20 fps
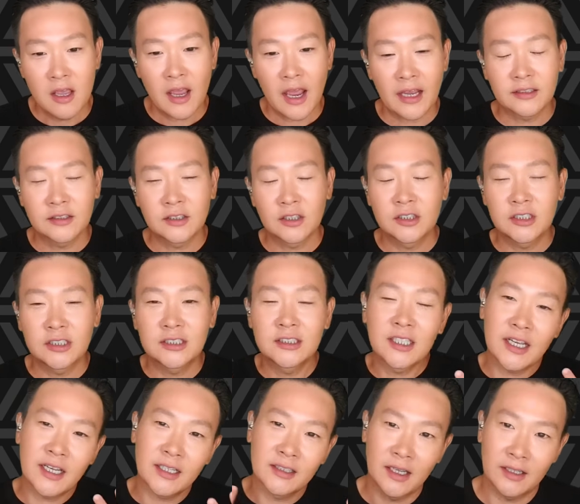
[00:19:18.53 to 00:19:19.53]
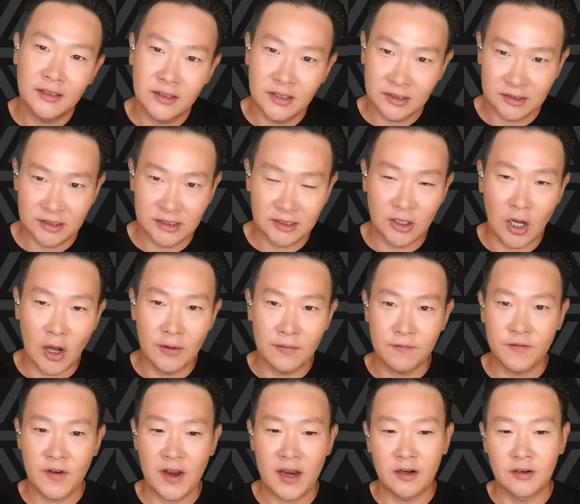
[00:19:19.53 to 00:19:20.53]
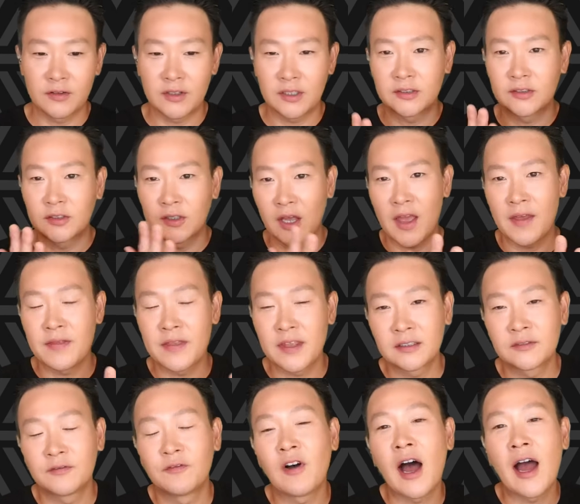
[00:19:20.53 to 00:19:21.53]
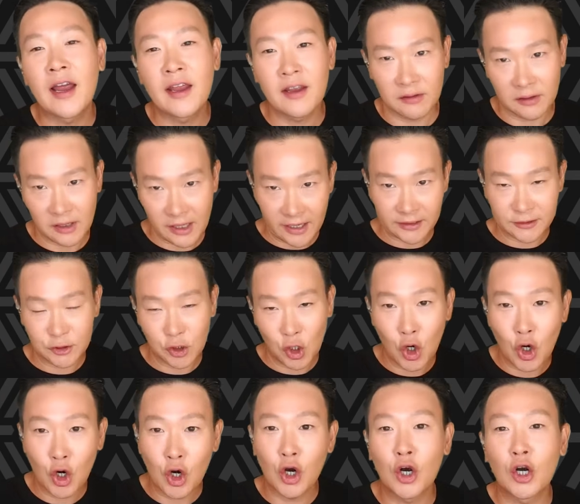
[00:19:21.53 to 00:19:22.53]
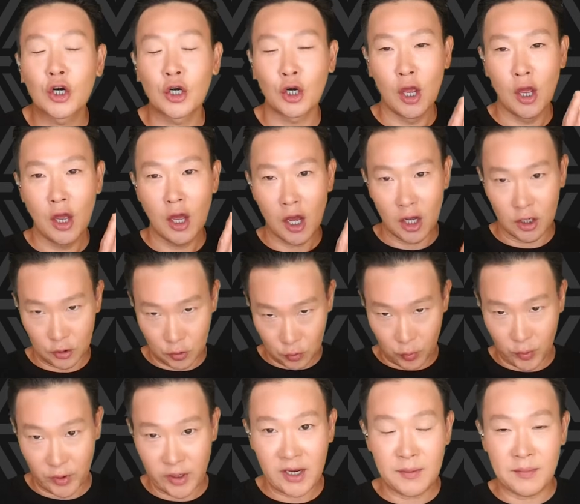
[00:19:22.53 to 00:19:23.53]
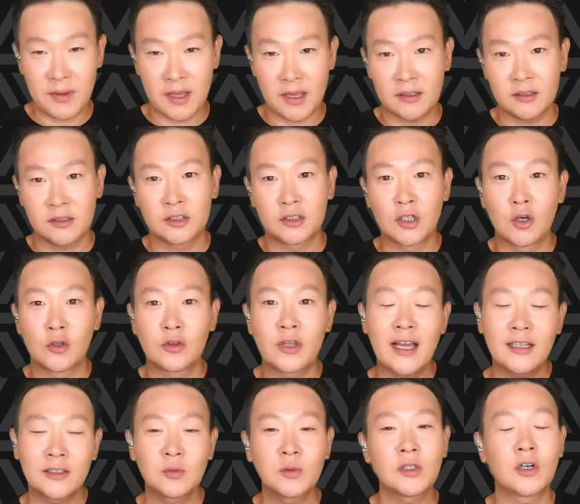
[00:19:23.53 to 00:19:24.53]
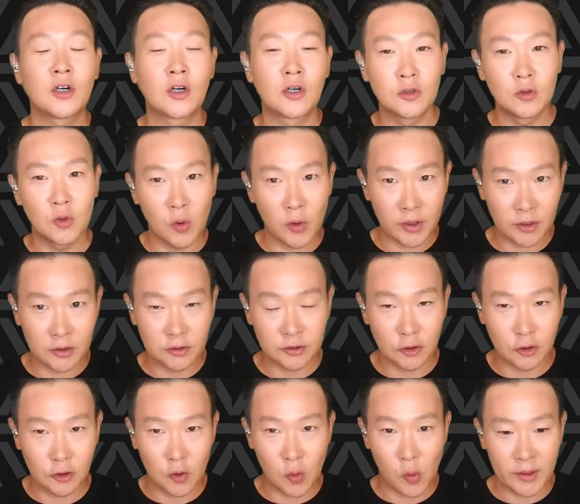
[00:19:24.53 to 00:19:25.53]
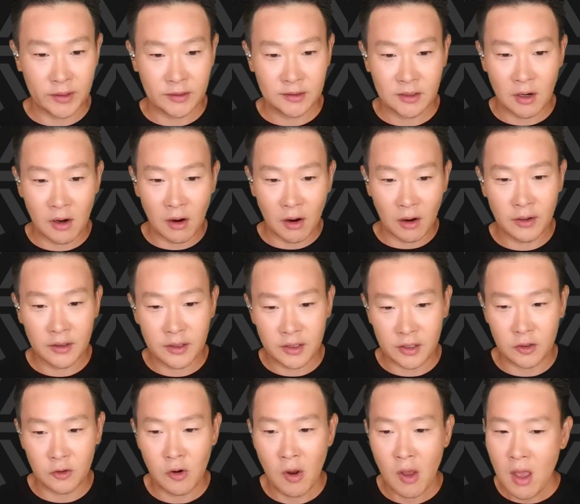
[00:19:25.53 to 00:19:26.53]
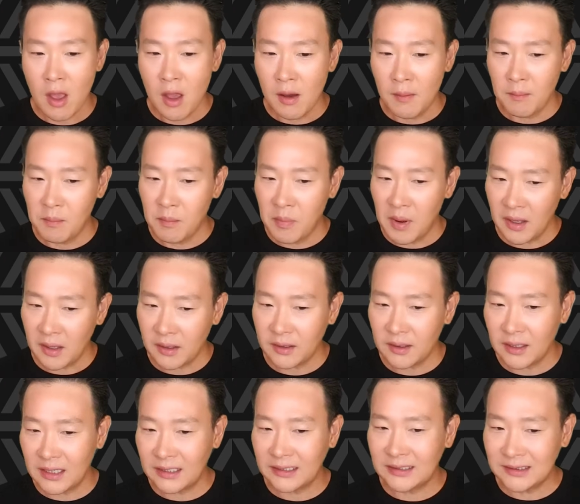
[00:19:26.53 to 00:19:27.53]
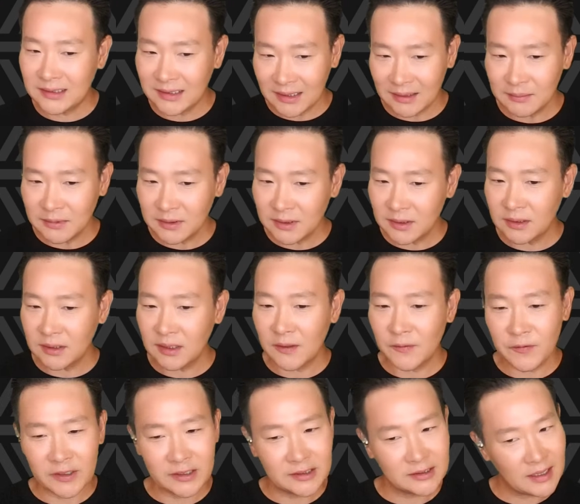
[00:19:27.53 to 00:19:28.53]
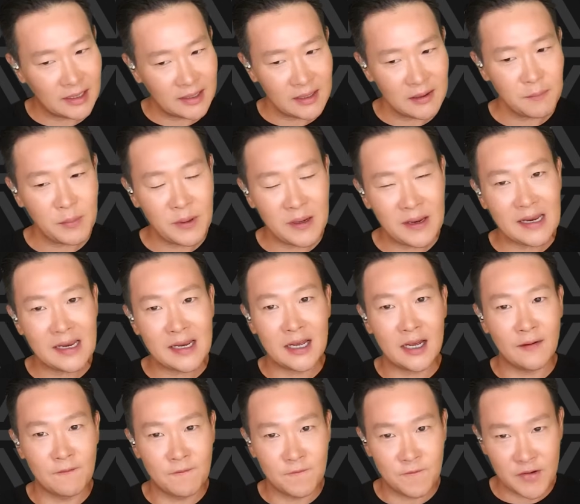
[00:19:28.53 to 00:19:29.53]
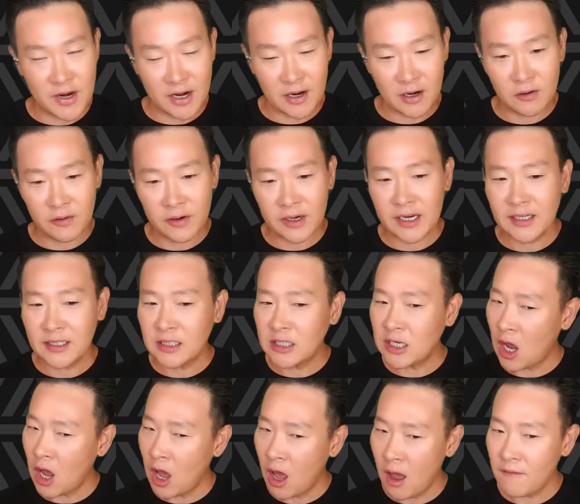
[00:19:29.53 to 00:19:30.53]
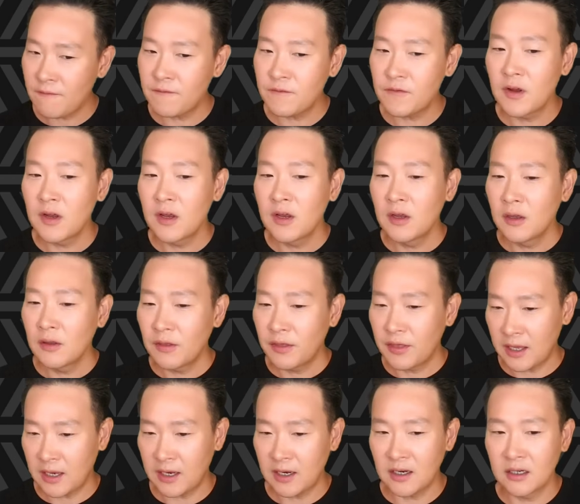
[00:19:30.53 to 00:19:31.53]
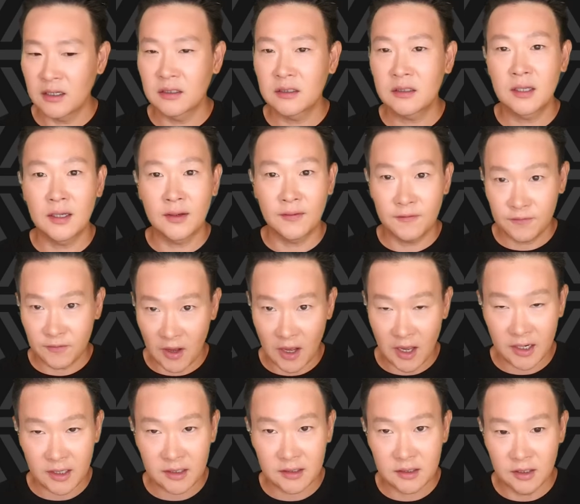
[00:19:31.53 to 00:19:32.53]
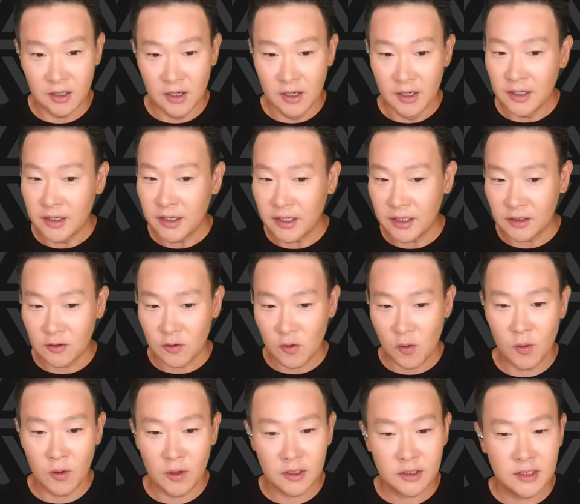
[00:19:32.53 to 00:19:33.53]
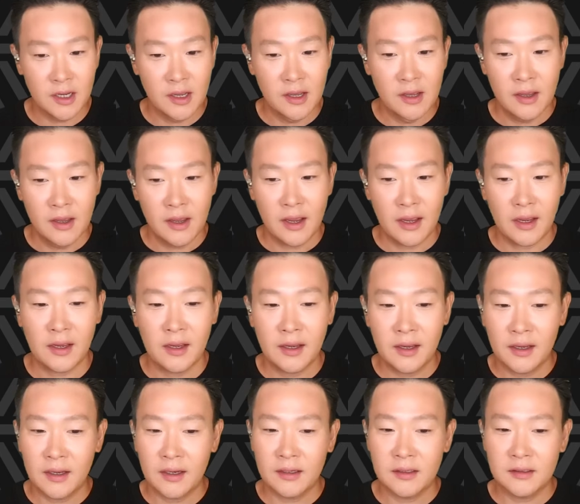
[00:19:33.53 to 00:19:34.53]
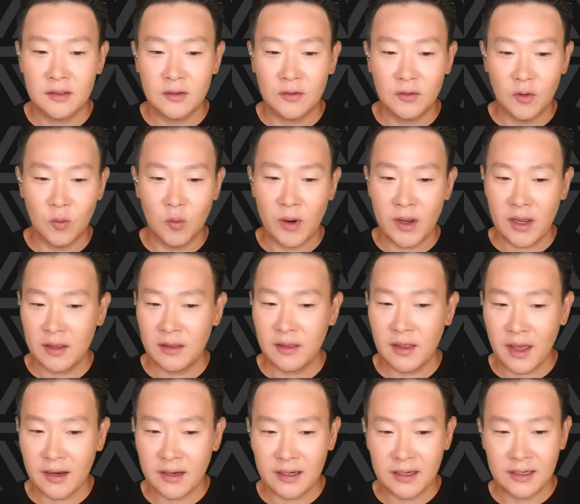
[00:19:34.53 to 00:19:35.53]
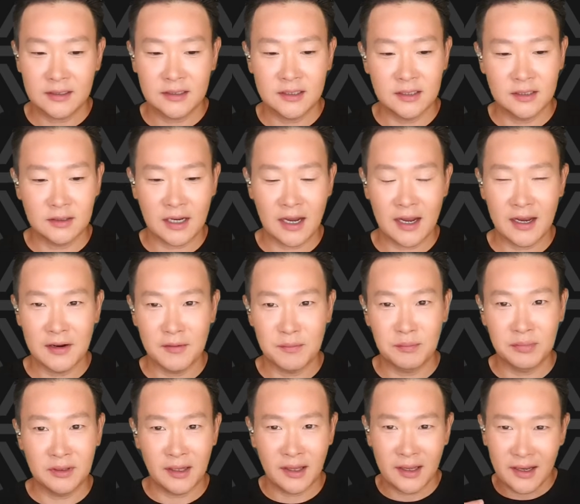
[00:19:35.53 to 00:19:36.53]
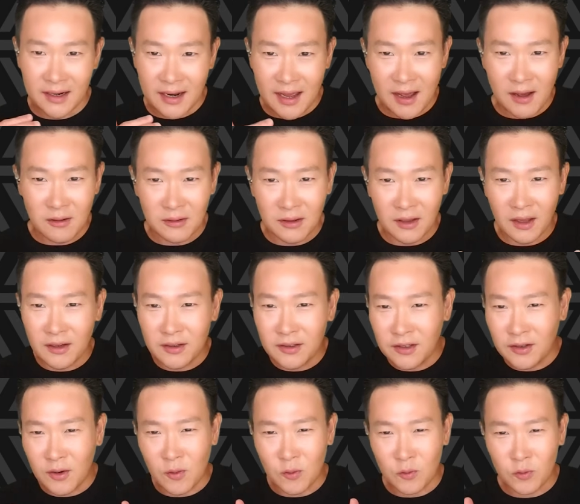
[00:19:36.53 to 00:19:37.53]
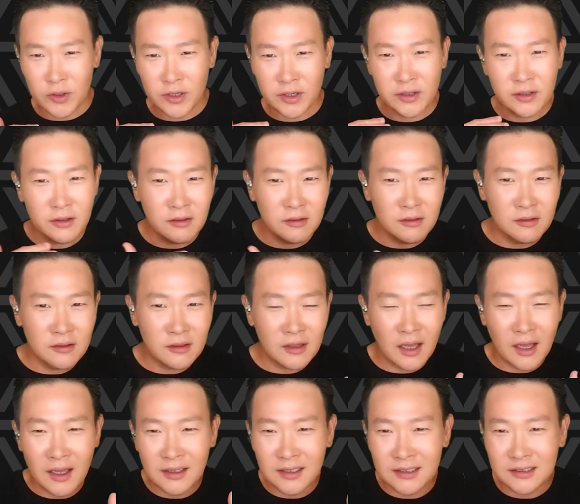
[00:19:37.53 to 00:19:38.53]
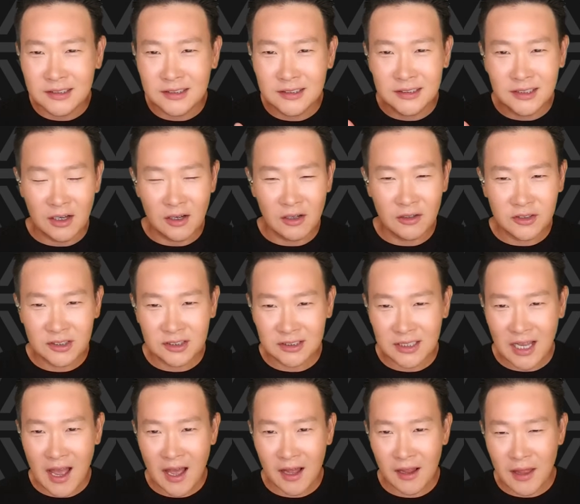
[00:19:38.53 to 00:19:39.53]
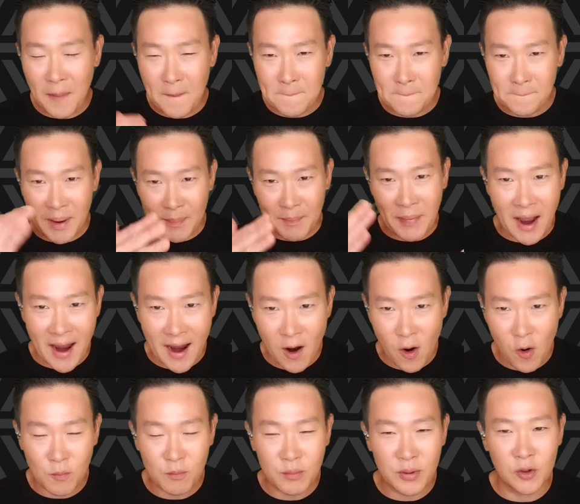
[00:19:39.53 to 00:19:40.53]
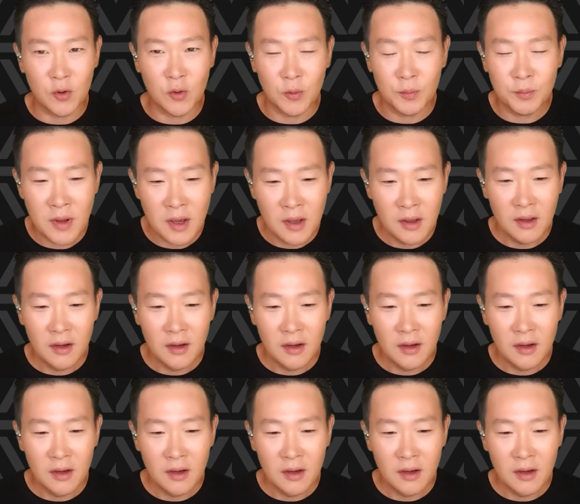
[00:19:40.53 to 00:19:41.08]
And so she's saying like this is unfair, this violates her agreement. So that's what her lawyers are going to argue. But it seems as if it's going to be a very tough thing to fight in court. And the way that it just kind of played out, like, real kind of stealth style and pow, boom.